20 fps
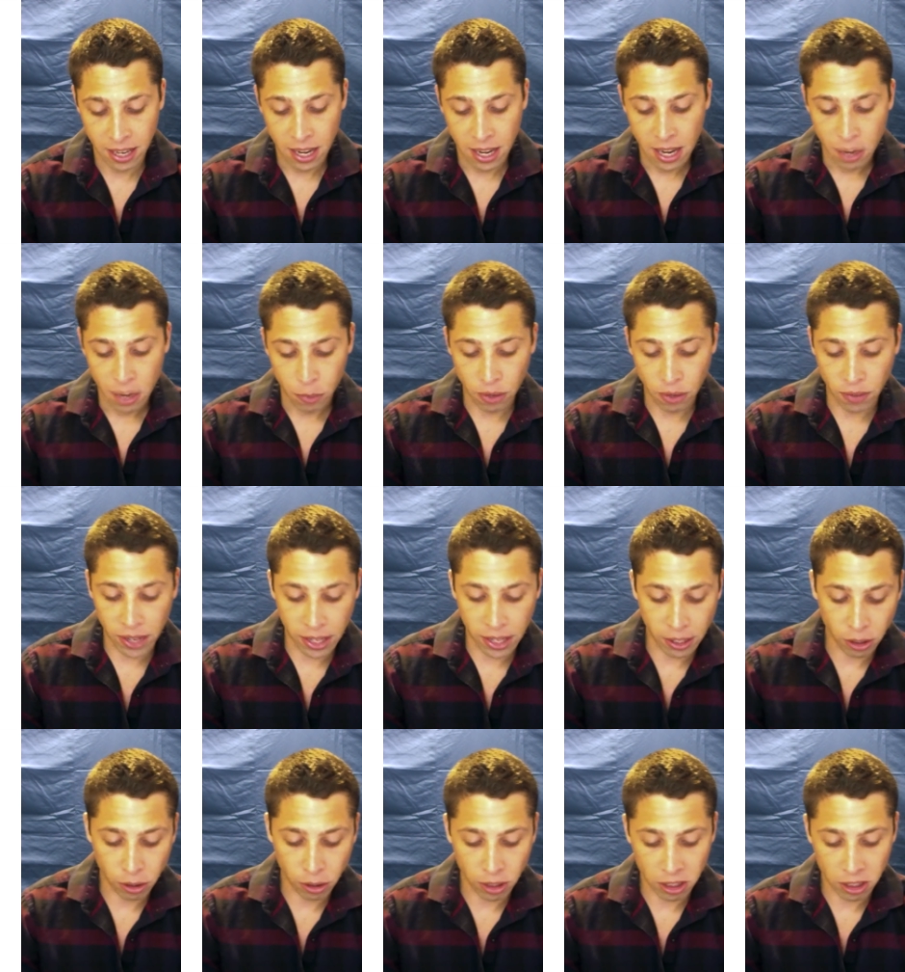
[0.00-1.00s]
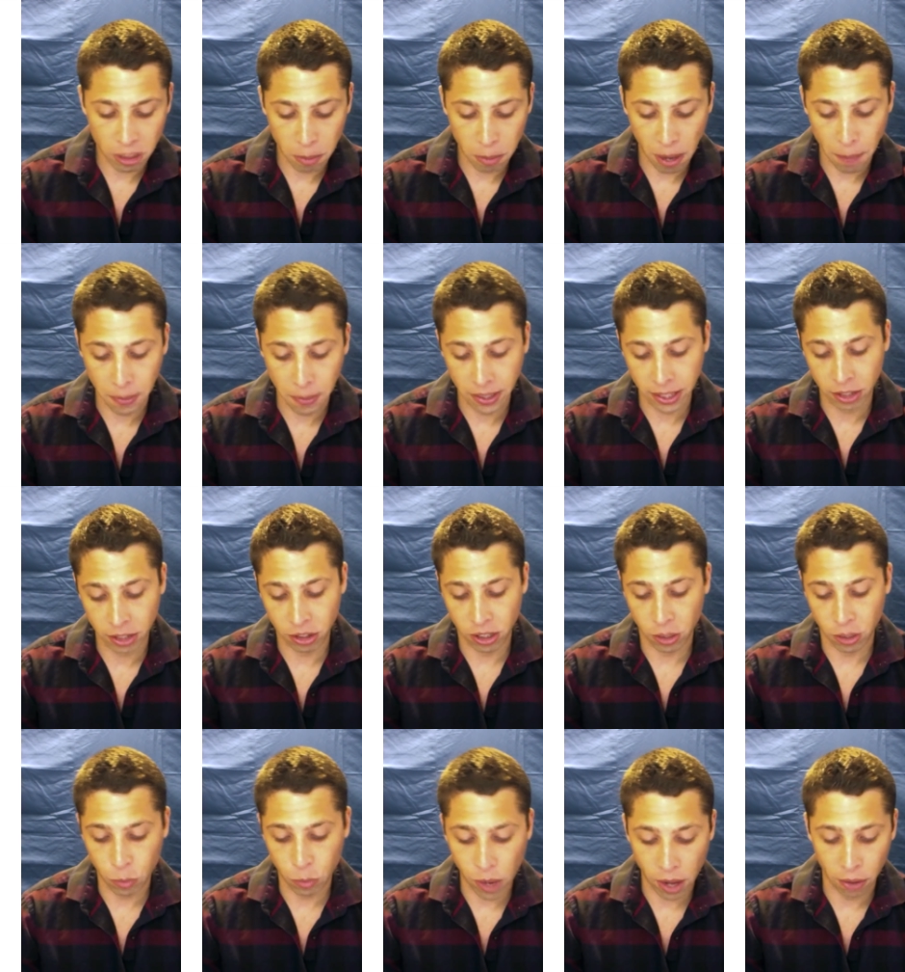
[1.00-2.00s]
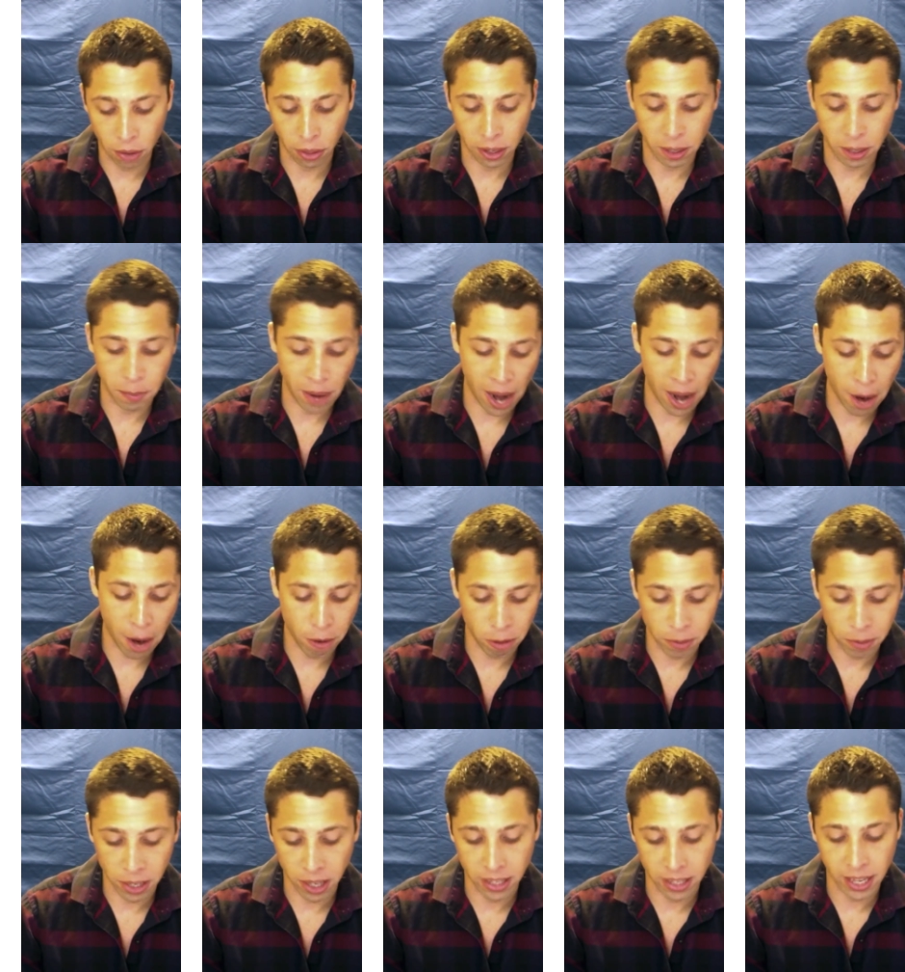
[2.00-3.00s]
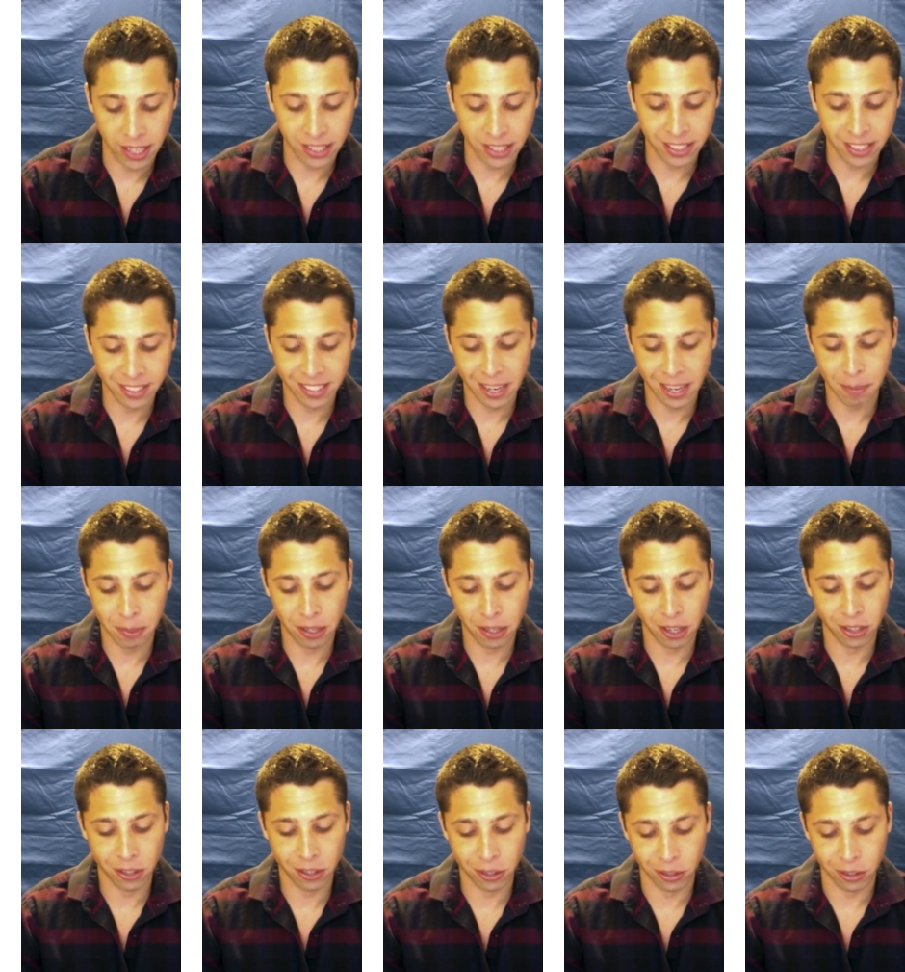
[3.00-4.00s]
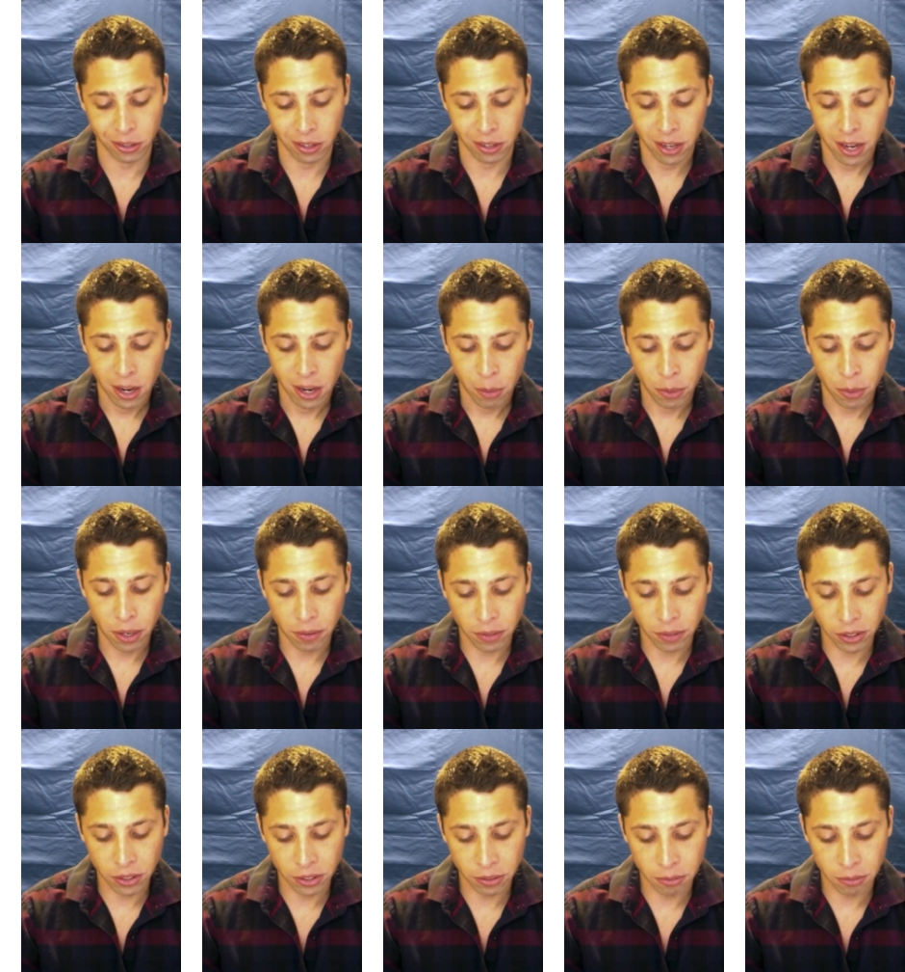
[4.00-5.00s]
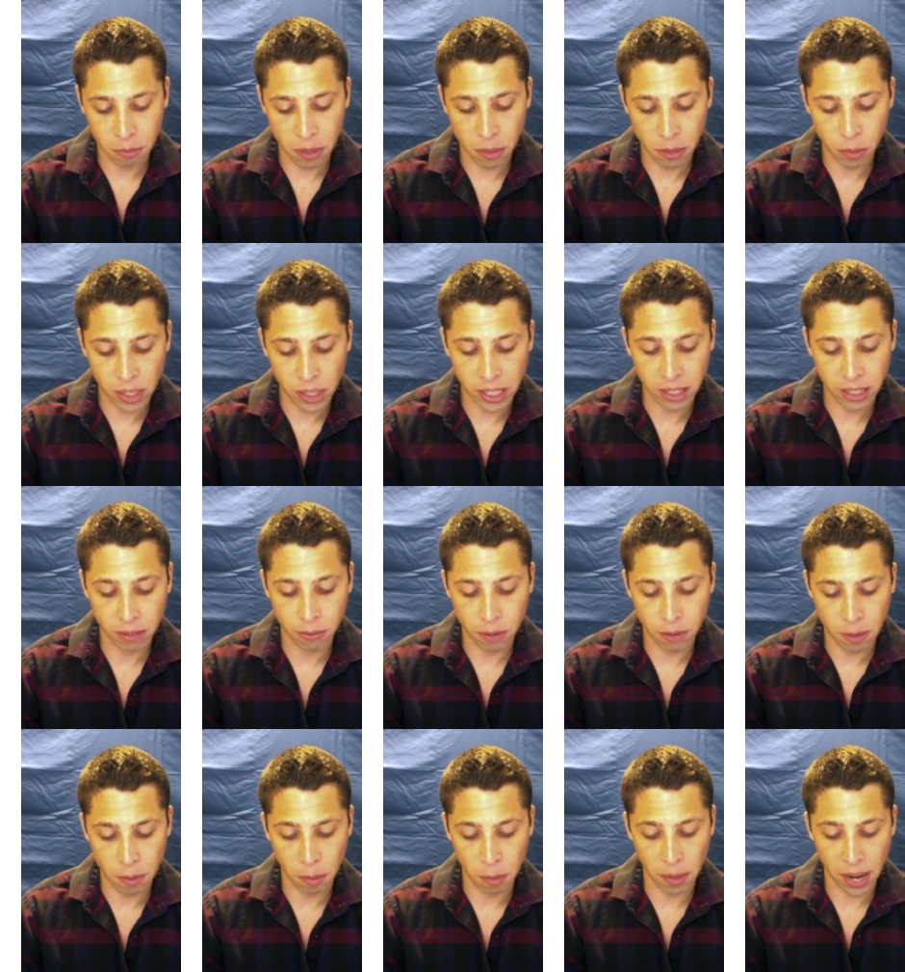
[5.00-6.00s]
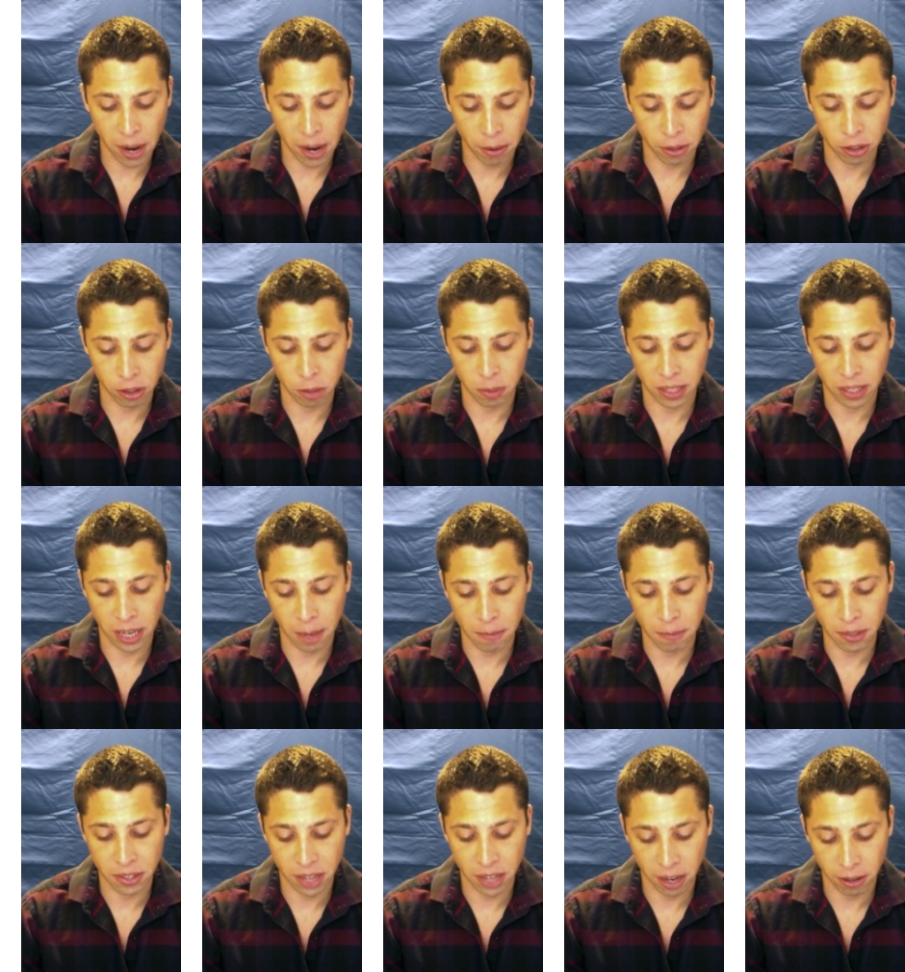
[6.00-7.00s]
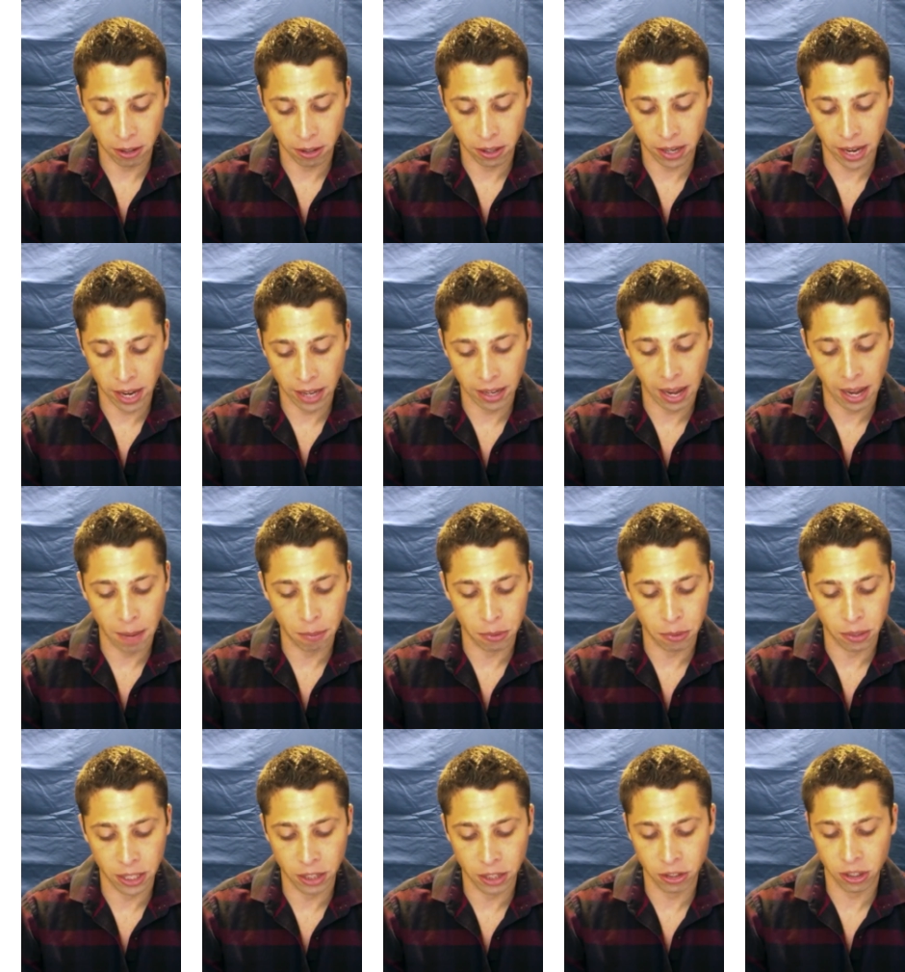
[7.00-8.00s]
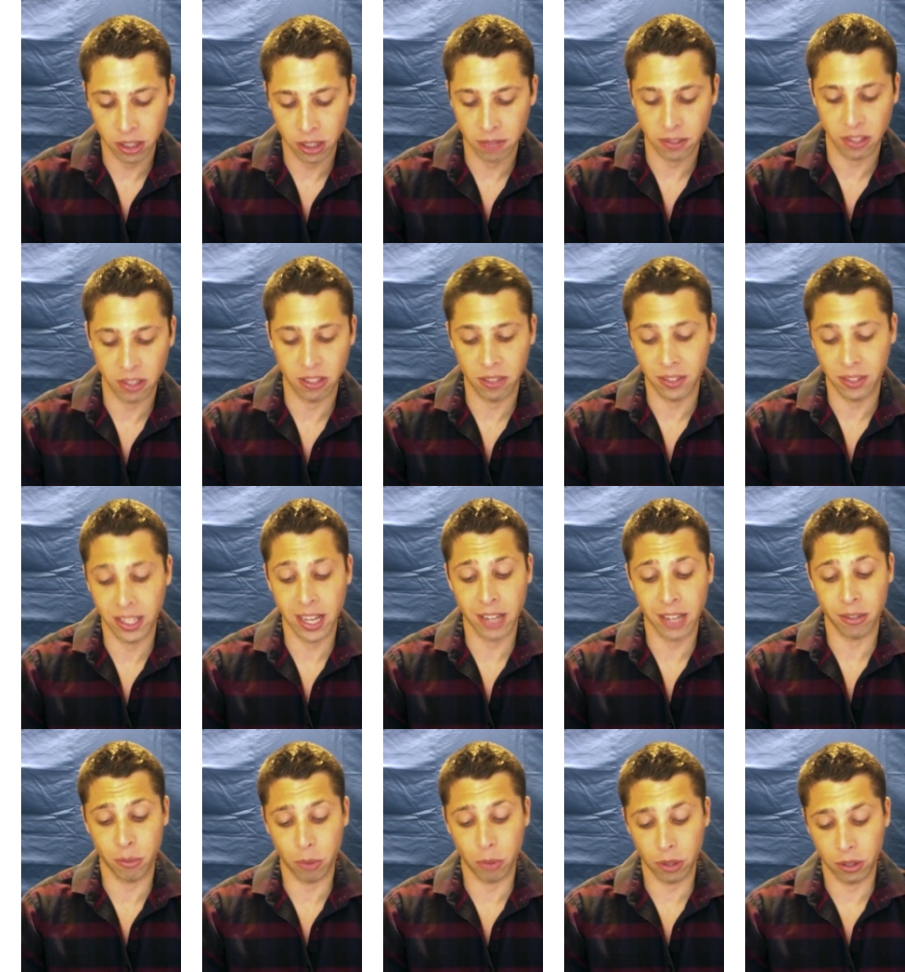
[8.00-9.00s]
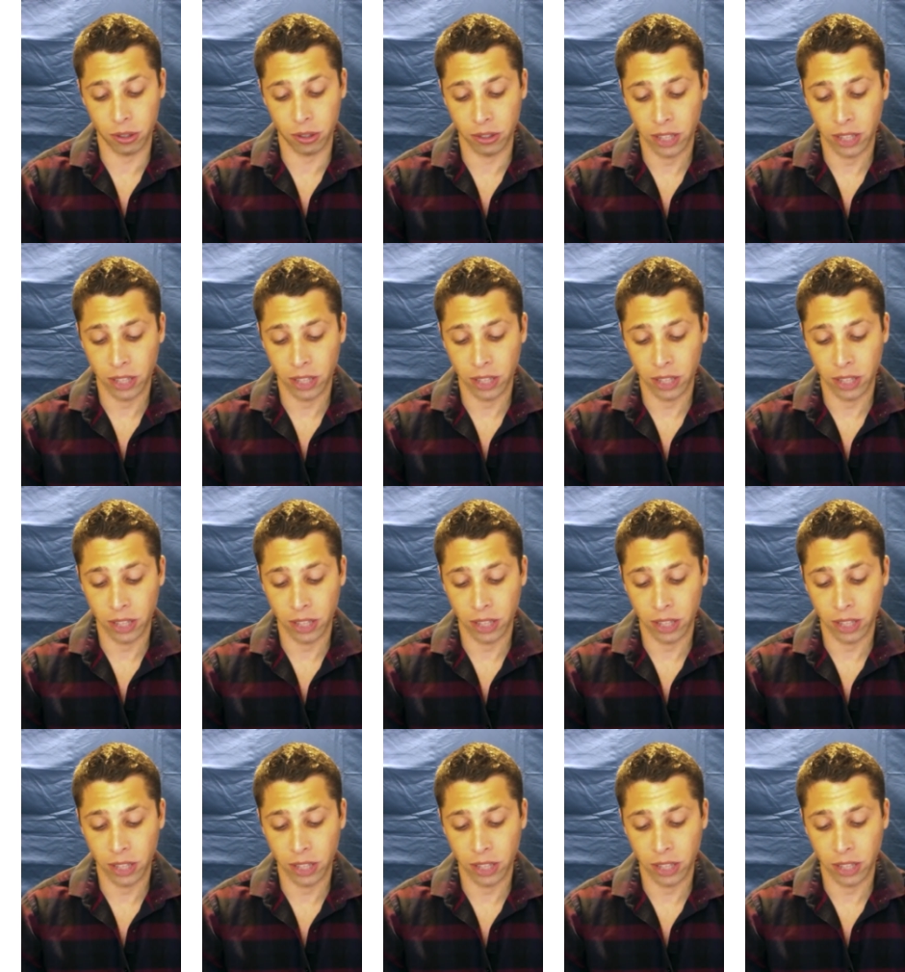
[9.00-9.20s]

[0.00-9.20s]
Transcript: We have increased the population in wealth and in power beyond any example on earth. We have risen from a weak and feeble power to become the terror and admiration of the civilized world.